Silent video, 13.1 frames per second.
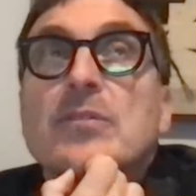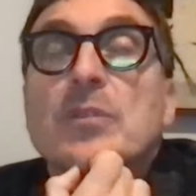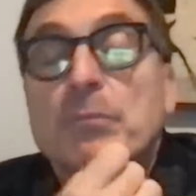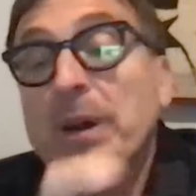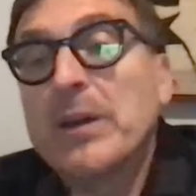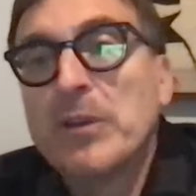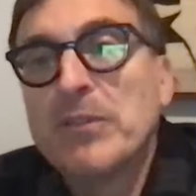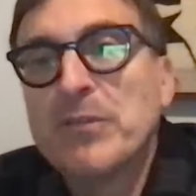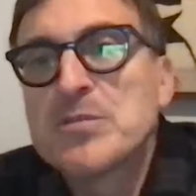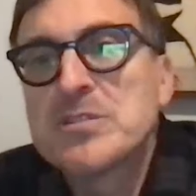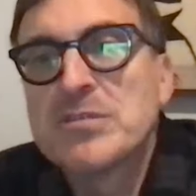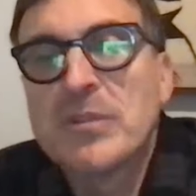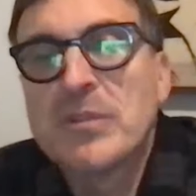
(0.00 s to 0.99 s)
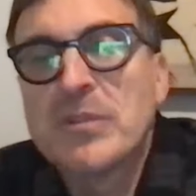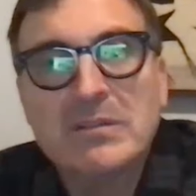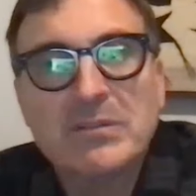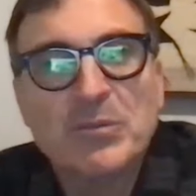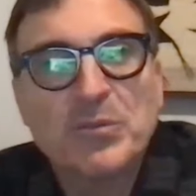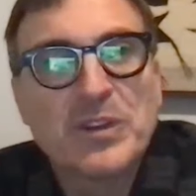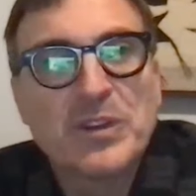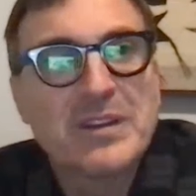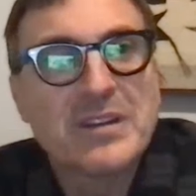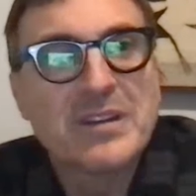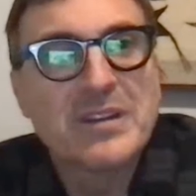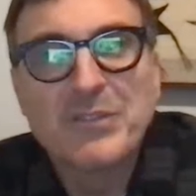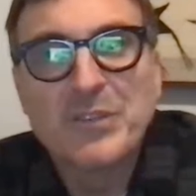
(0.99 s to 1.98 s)
So by the way, first of all,
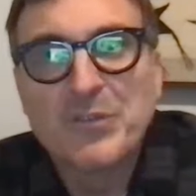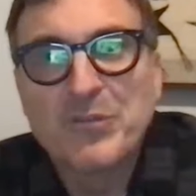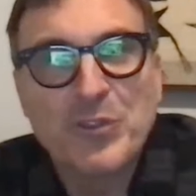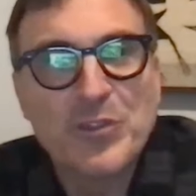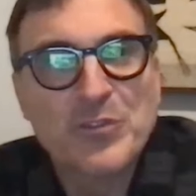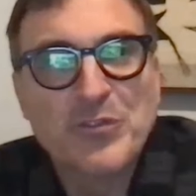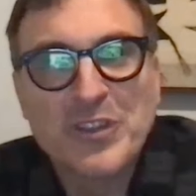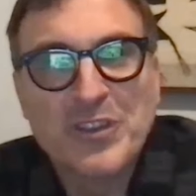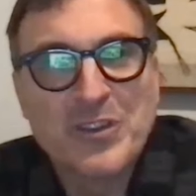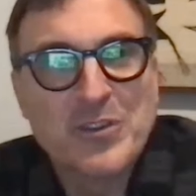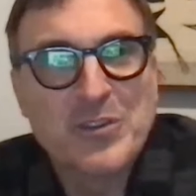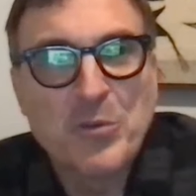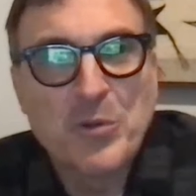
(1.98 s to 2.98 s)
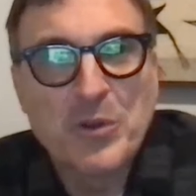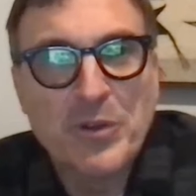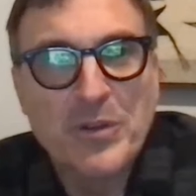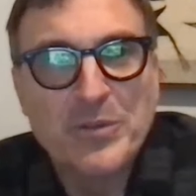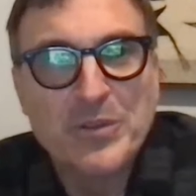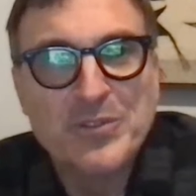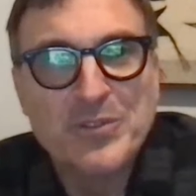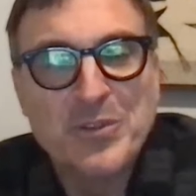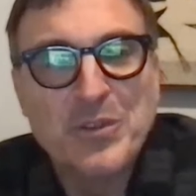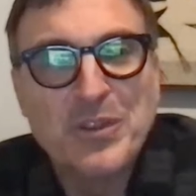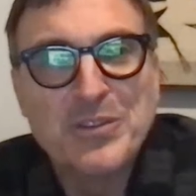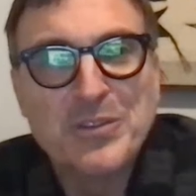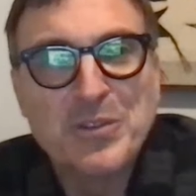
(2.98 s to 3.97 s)
and for those of you that don't know, what Remy's
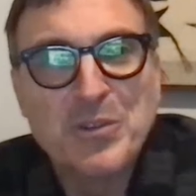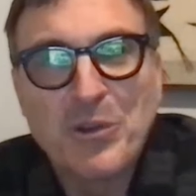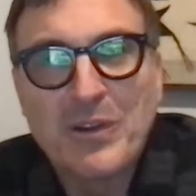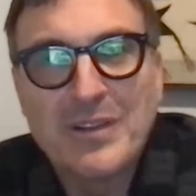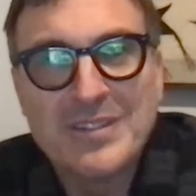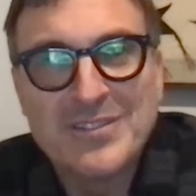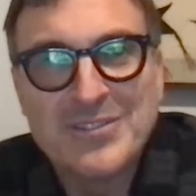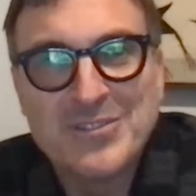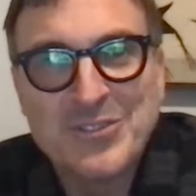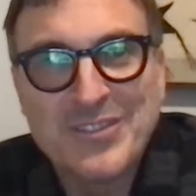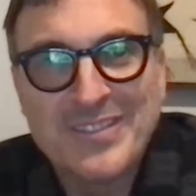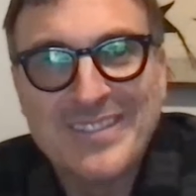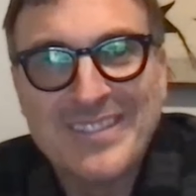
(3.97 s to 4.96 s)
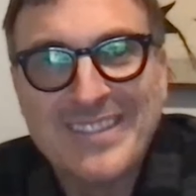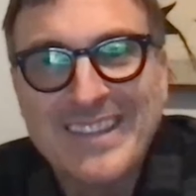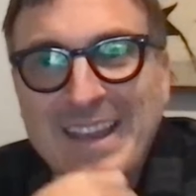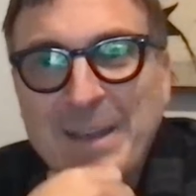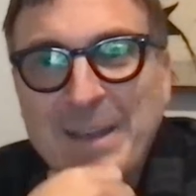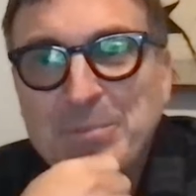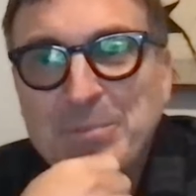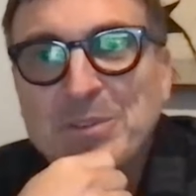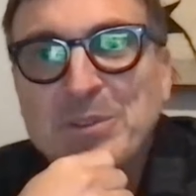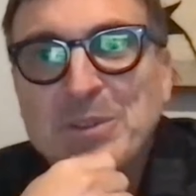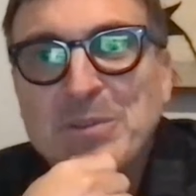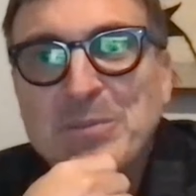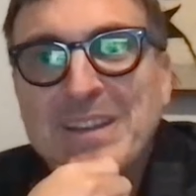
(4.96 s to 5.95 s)
doing in New York is just
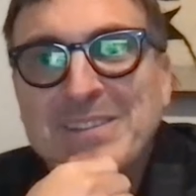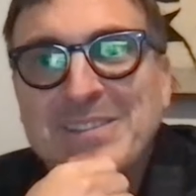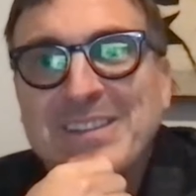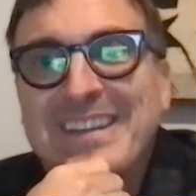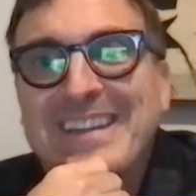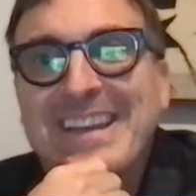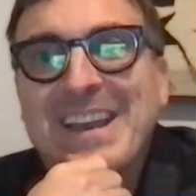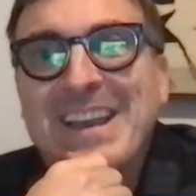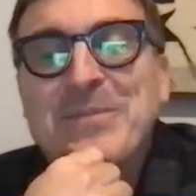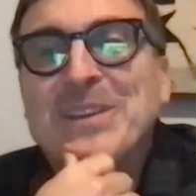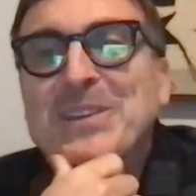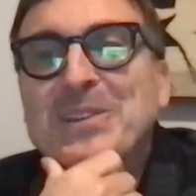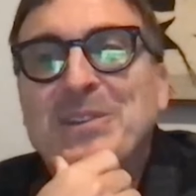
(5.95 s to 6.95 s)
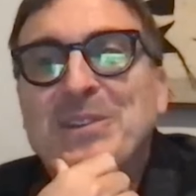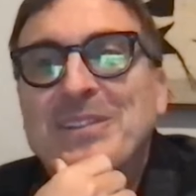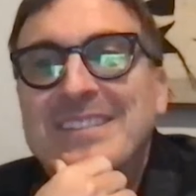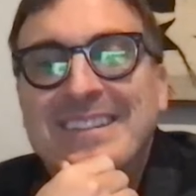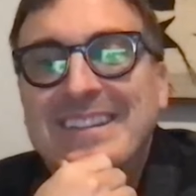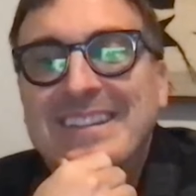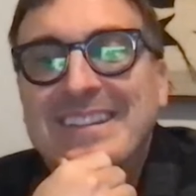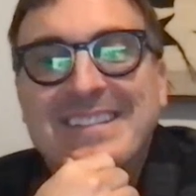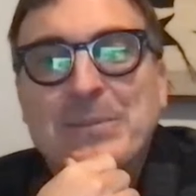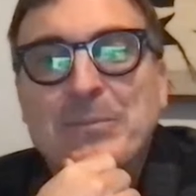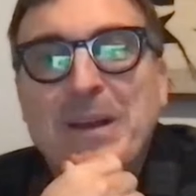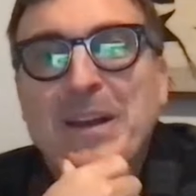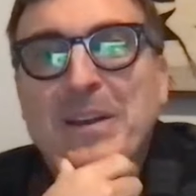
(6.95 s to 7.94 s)
absolutely amazing. I mean,
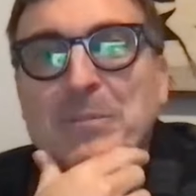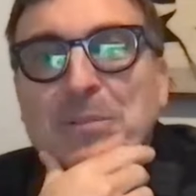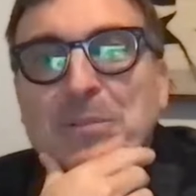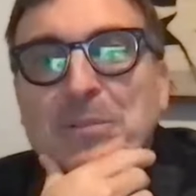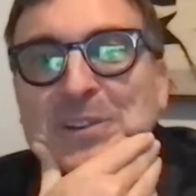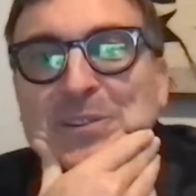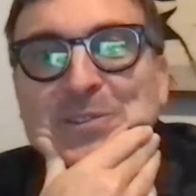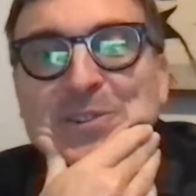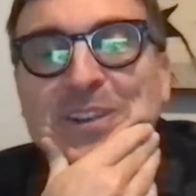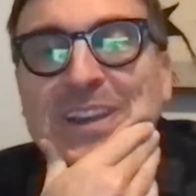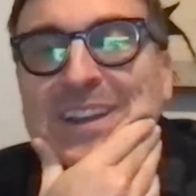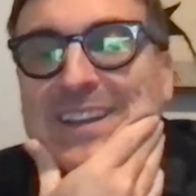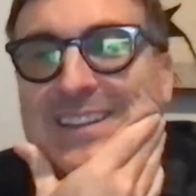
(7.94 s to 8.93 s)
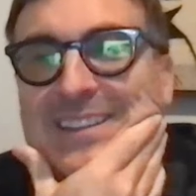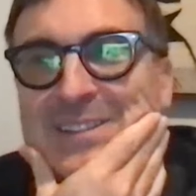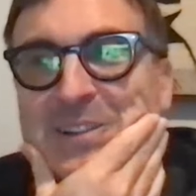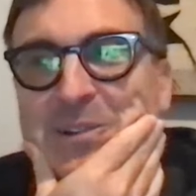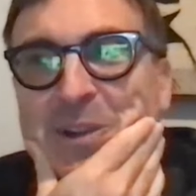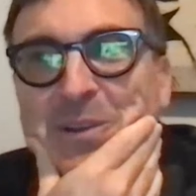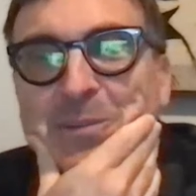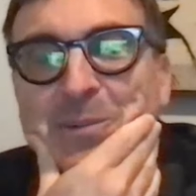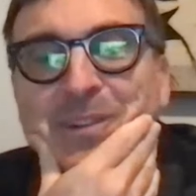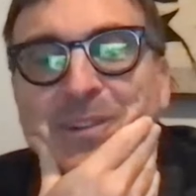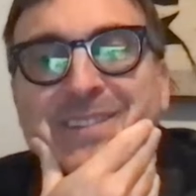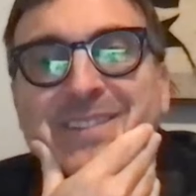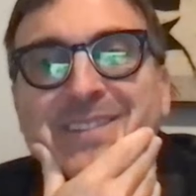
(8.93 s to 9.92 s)
the amount of players you're getting is
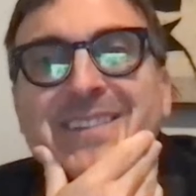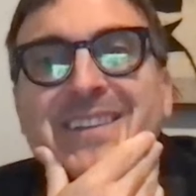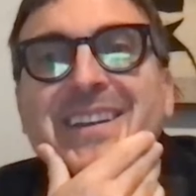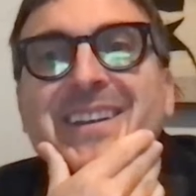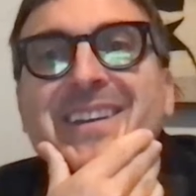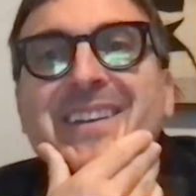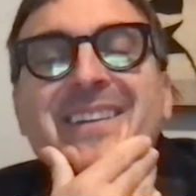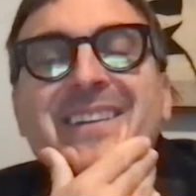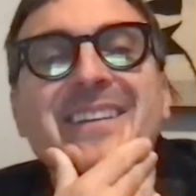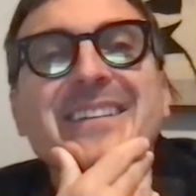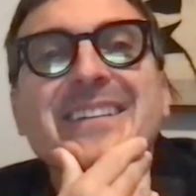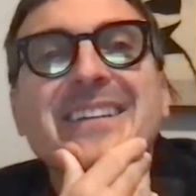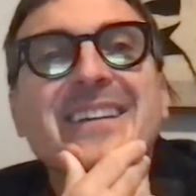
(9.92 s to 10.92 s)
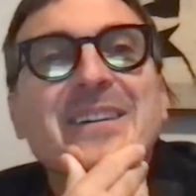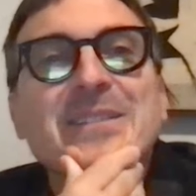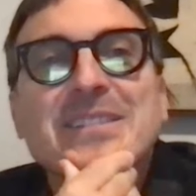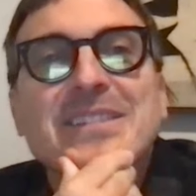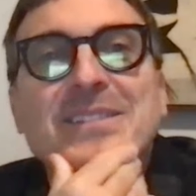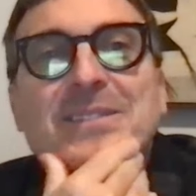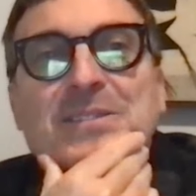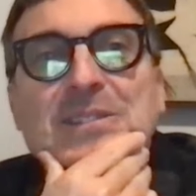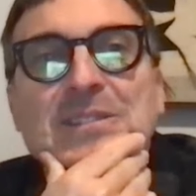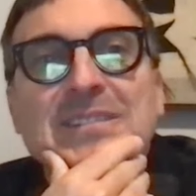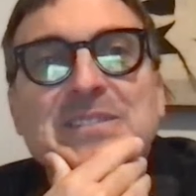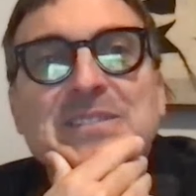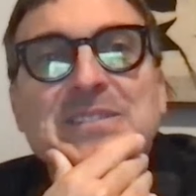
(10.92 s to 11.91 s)
incredible, and you know, just
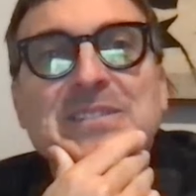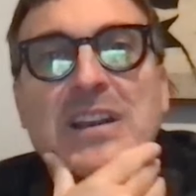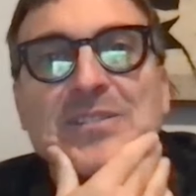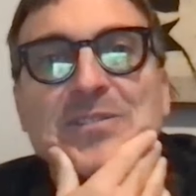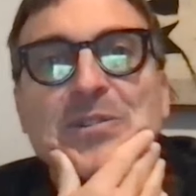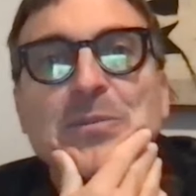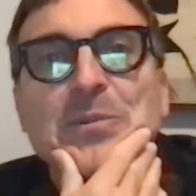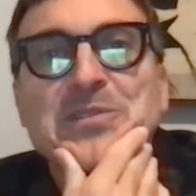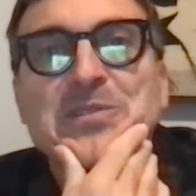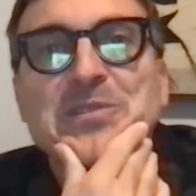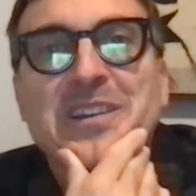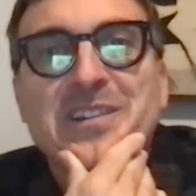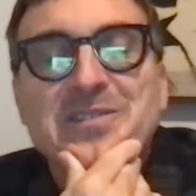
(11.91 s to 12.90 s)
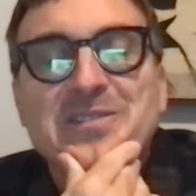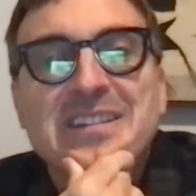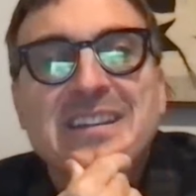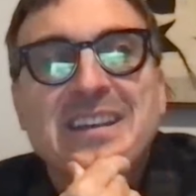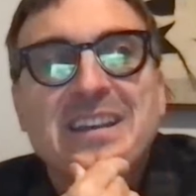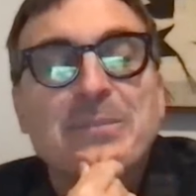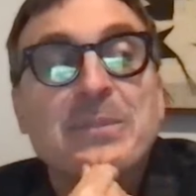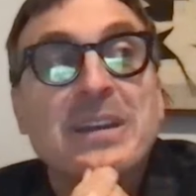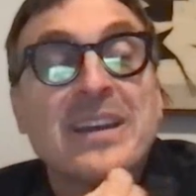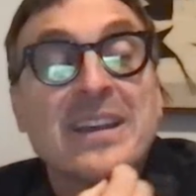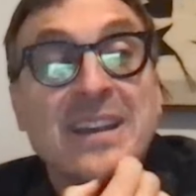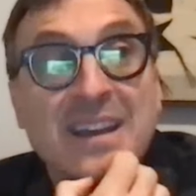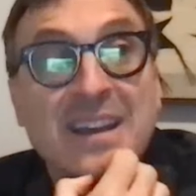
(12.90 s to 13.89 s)
injecting so much energy into the game.